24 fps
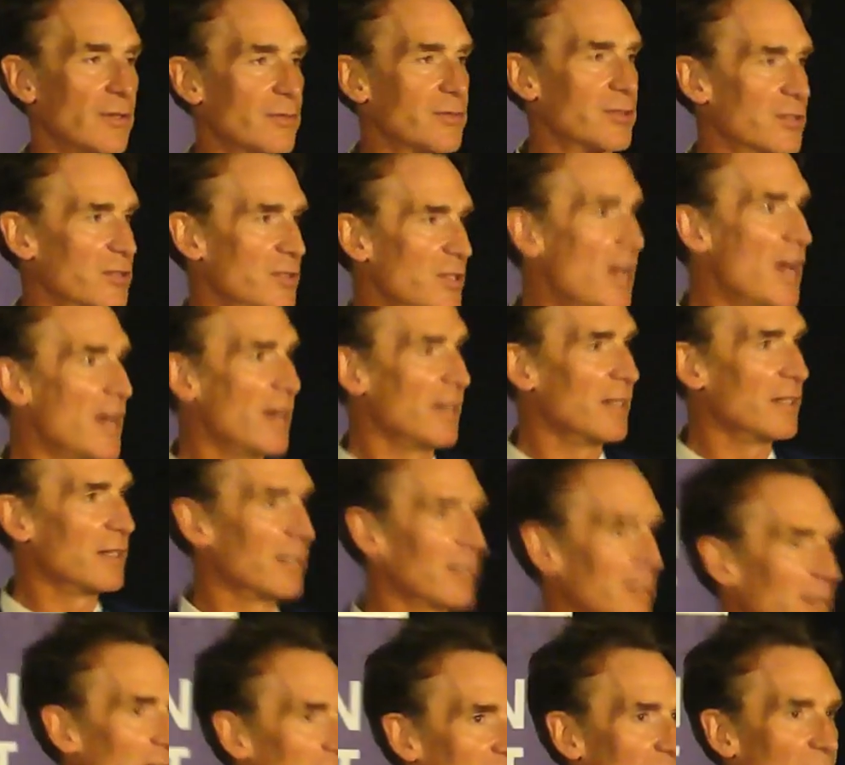of society
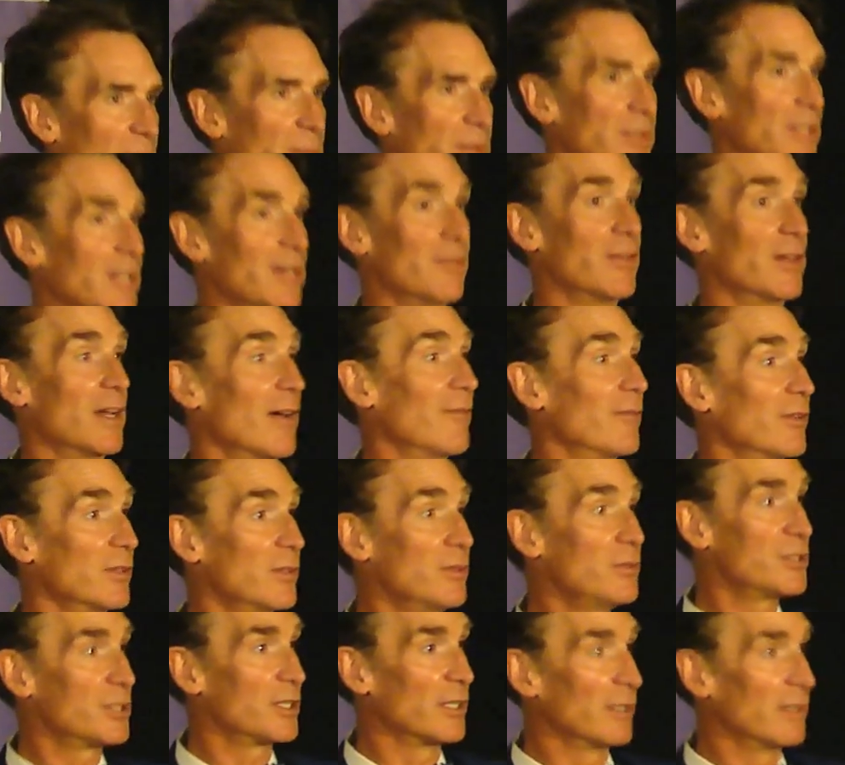that doesn't believe in
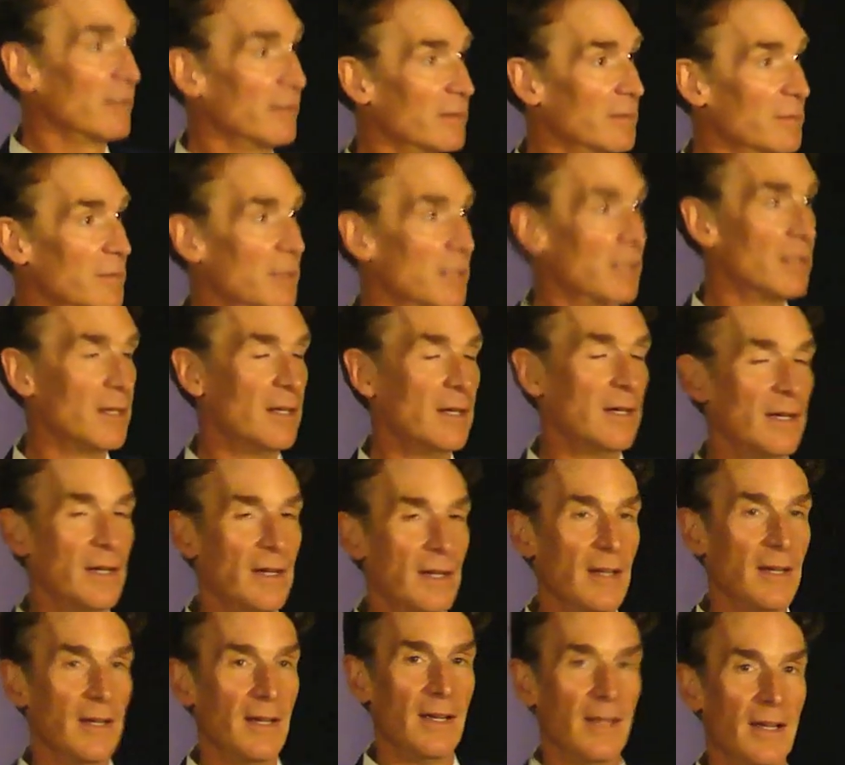evolution.
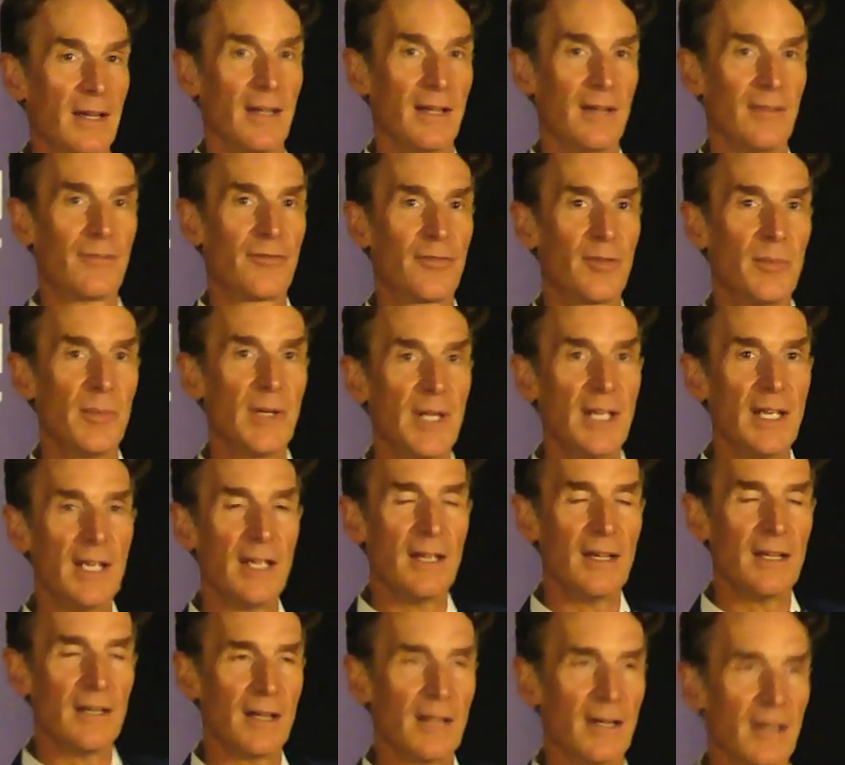And for
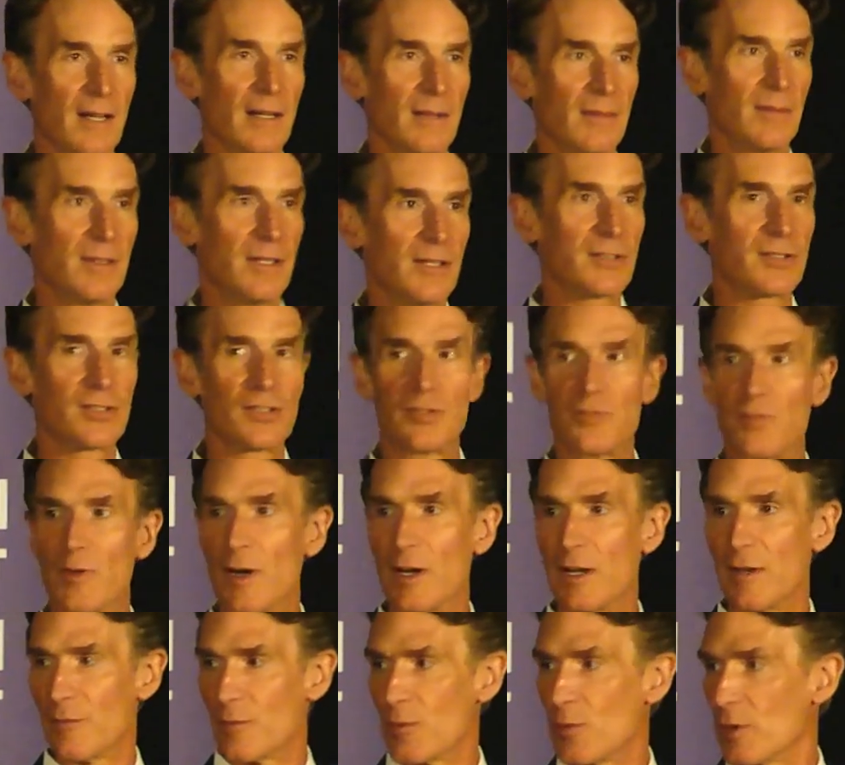me, this is
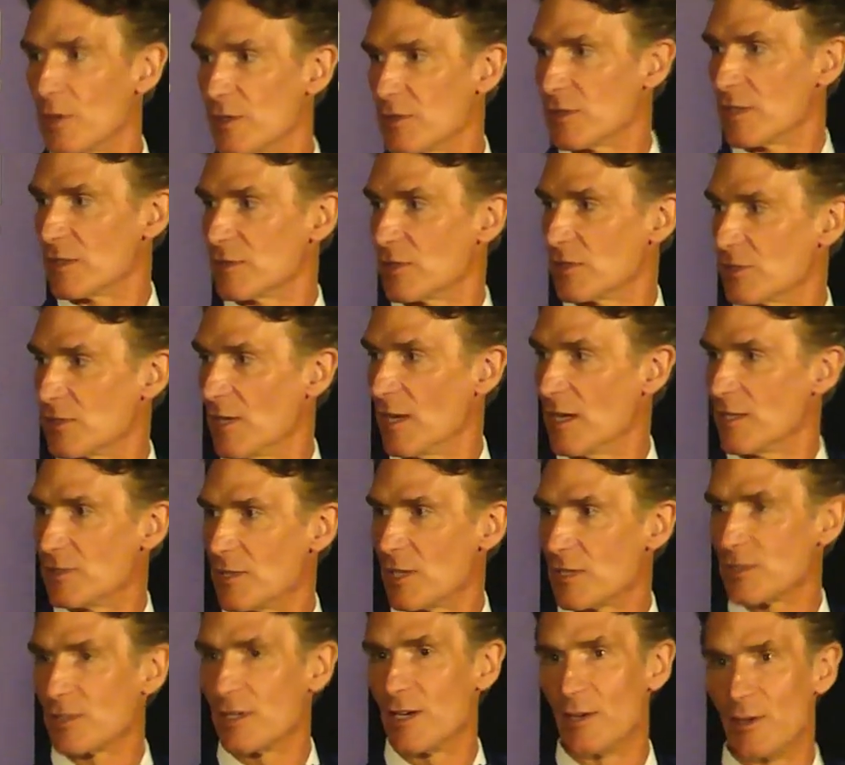very, of course, as a science
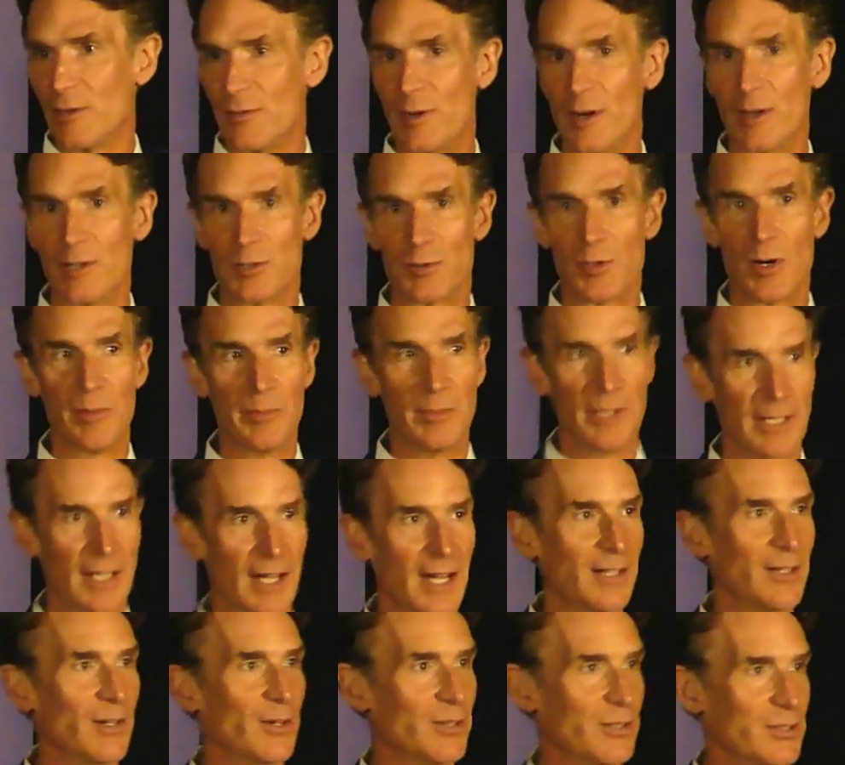educator, very troubling. I
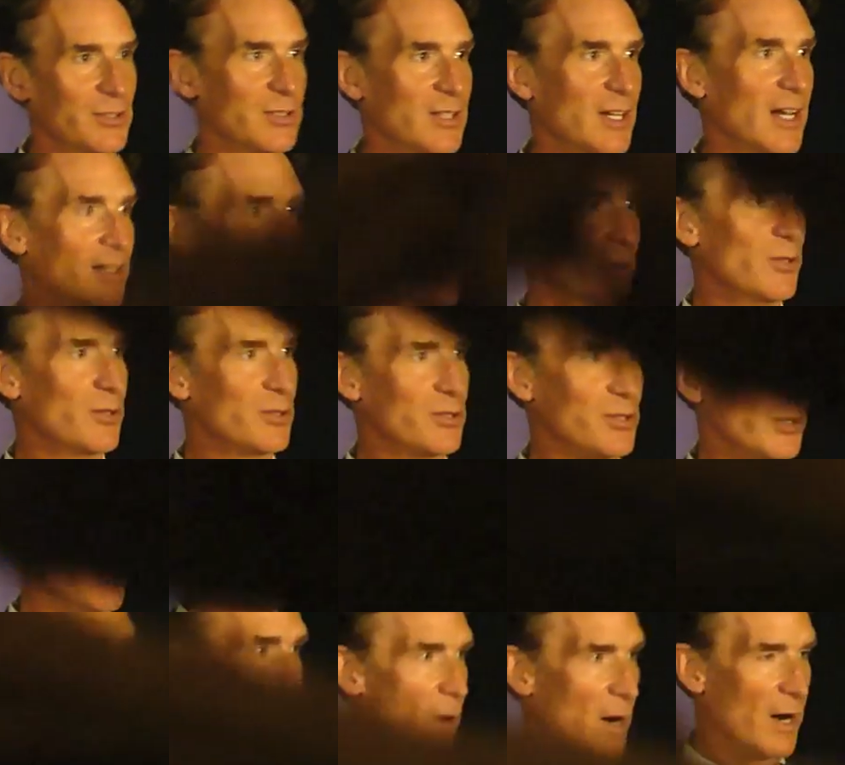know this is not news to you,
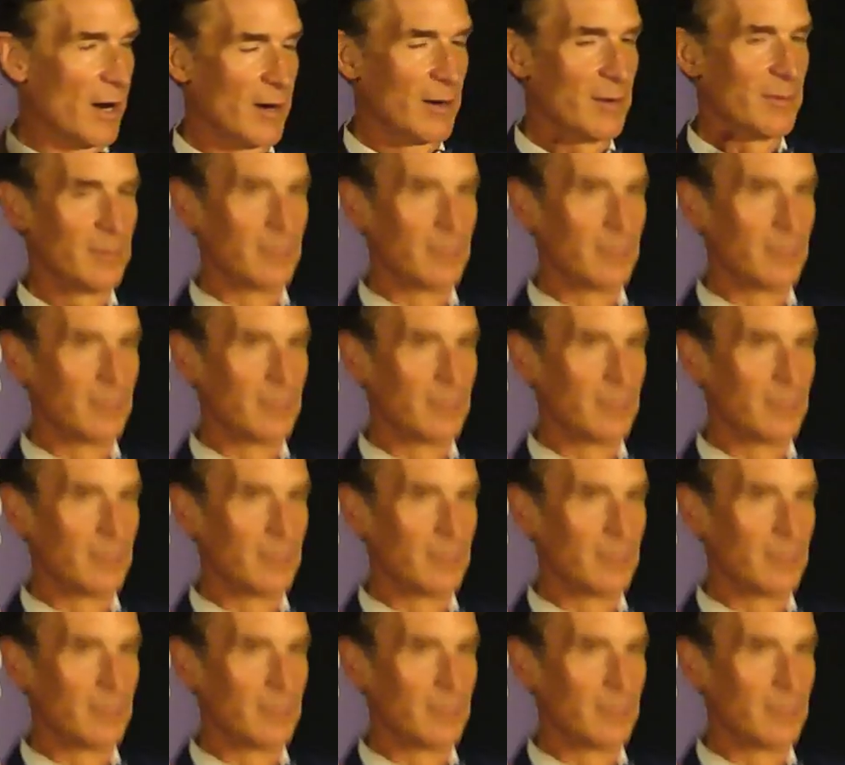choir